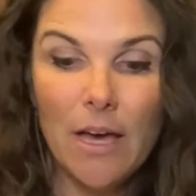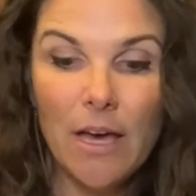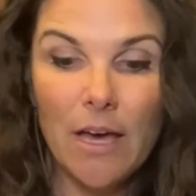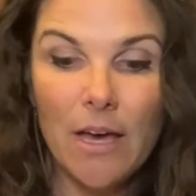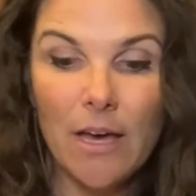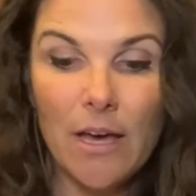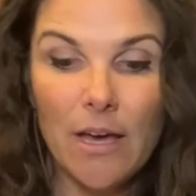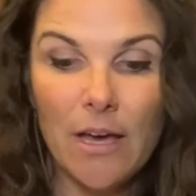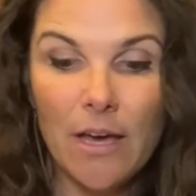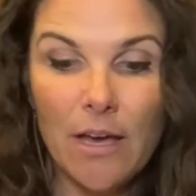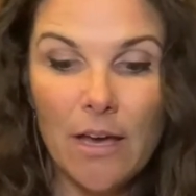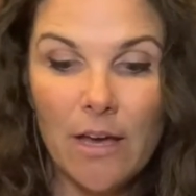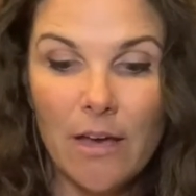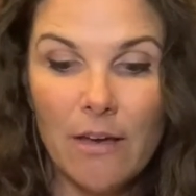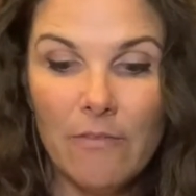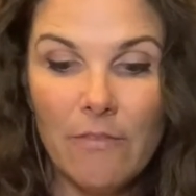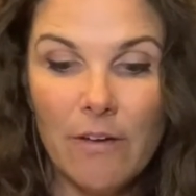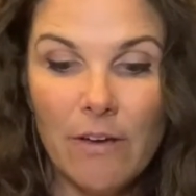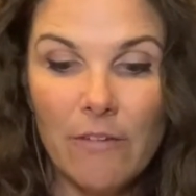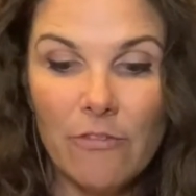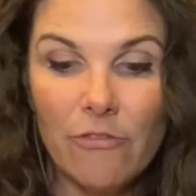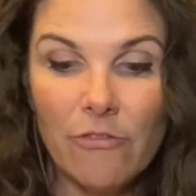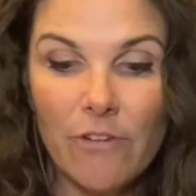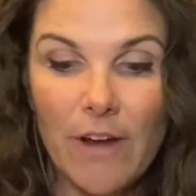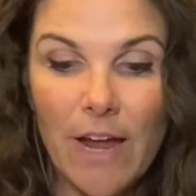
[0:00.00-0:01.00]
of
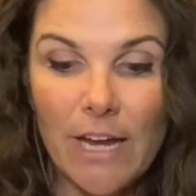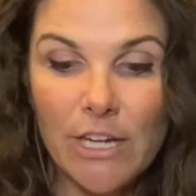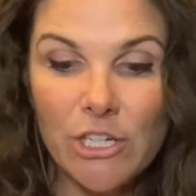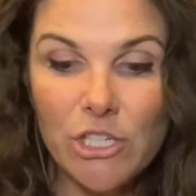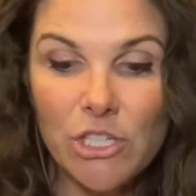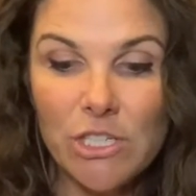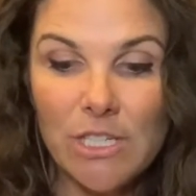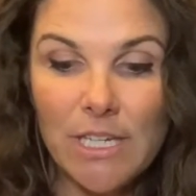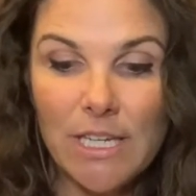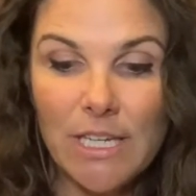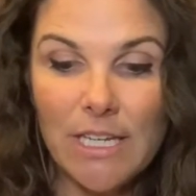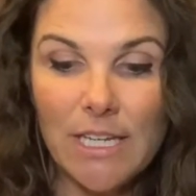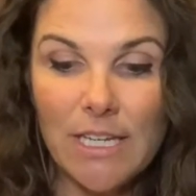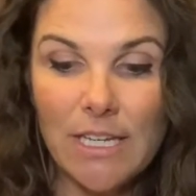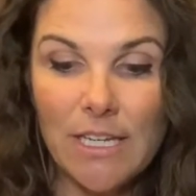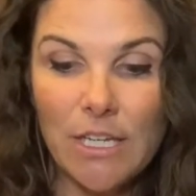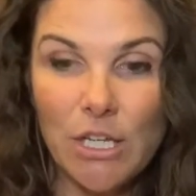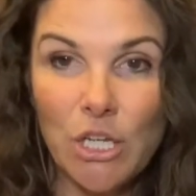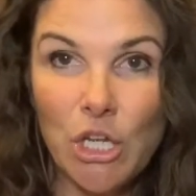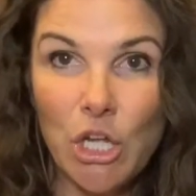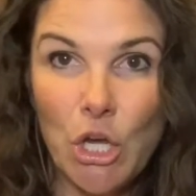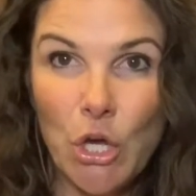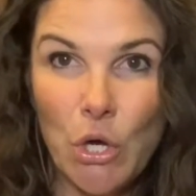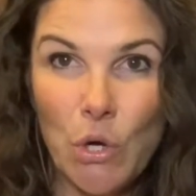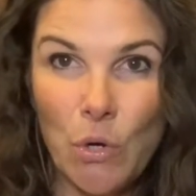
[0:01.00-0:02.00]

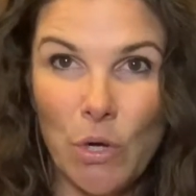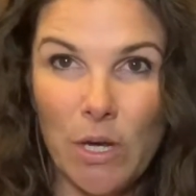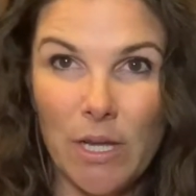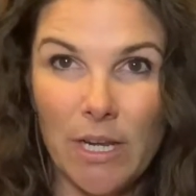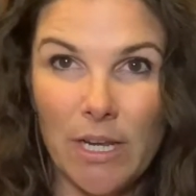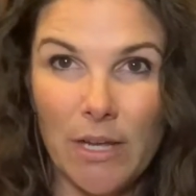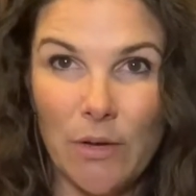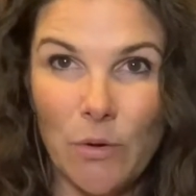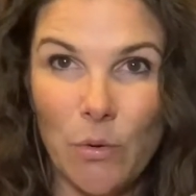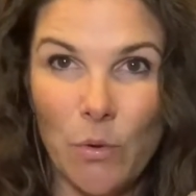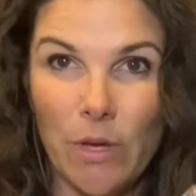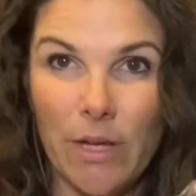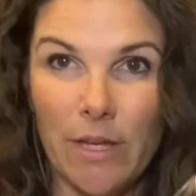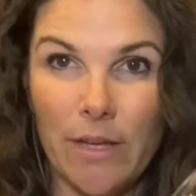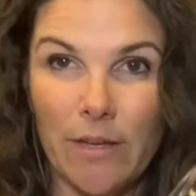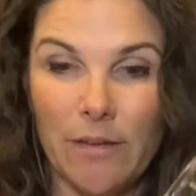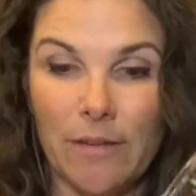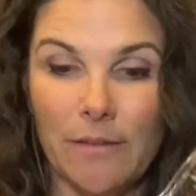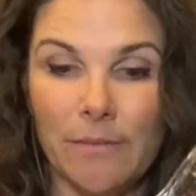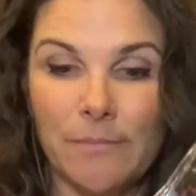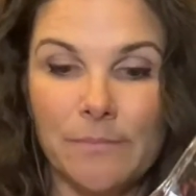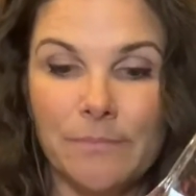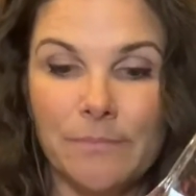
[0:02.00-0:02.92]
fractionated coconut oil.